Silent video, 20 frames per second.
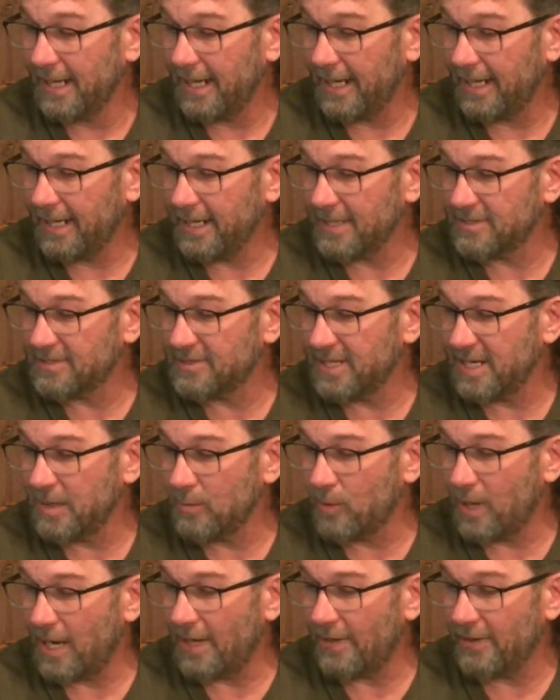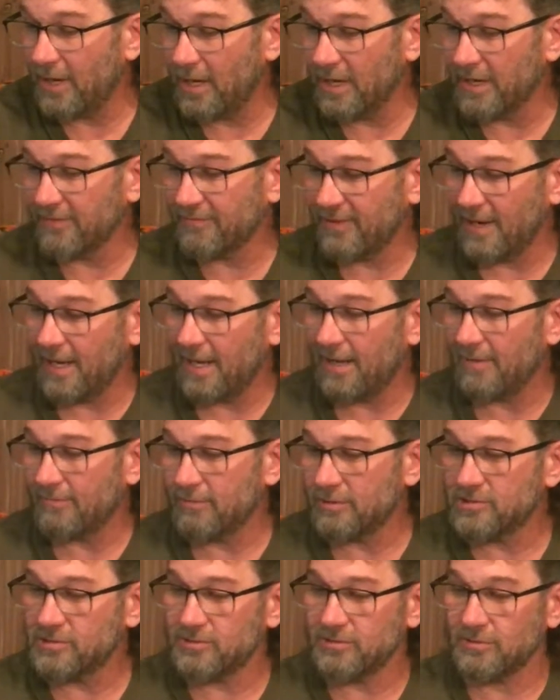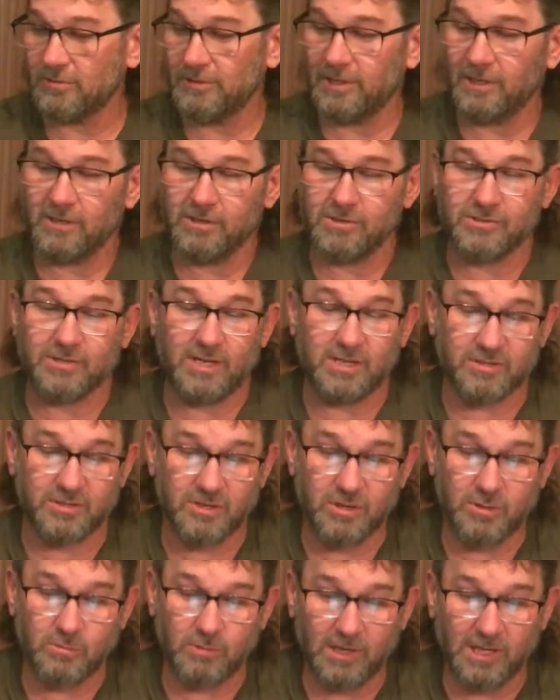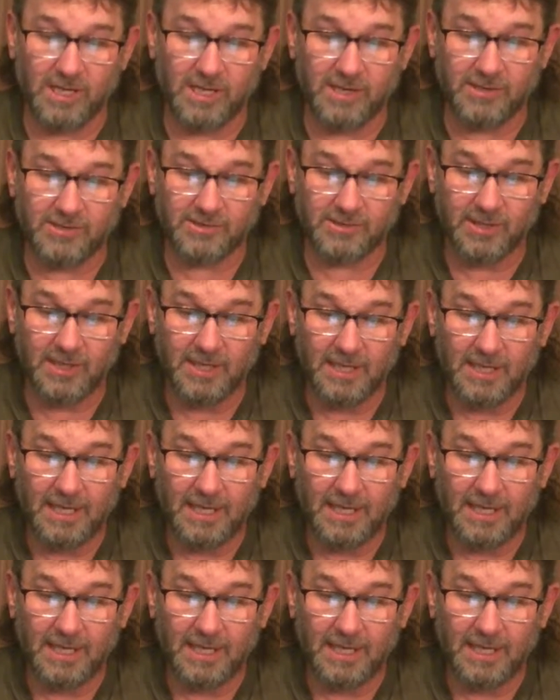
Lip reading: and a CY95, which on here says new release.